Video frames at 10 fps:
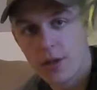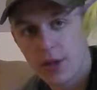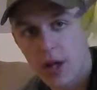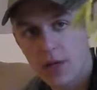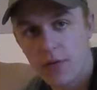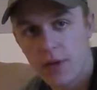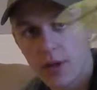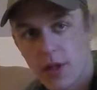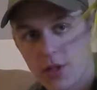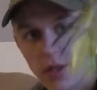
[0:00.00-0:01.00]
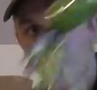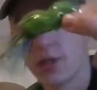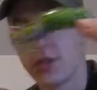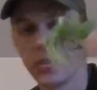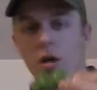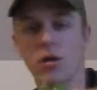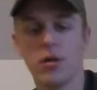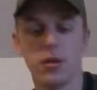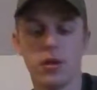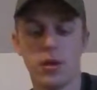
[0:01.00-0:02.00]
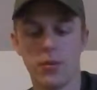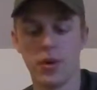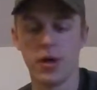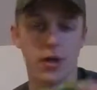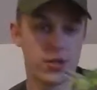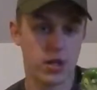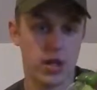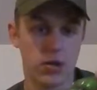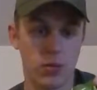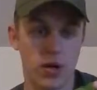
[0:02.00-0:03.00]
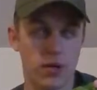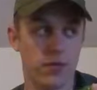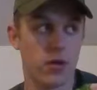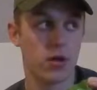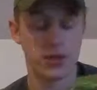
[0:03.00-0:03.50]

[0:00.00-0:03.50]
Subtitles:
Not even like that's just ugly. But it is a hollow body frog.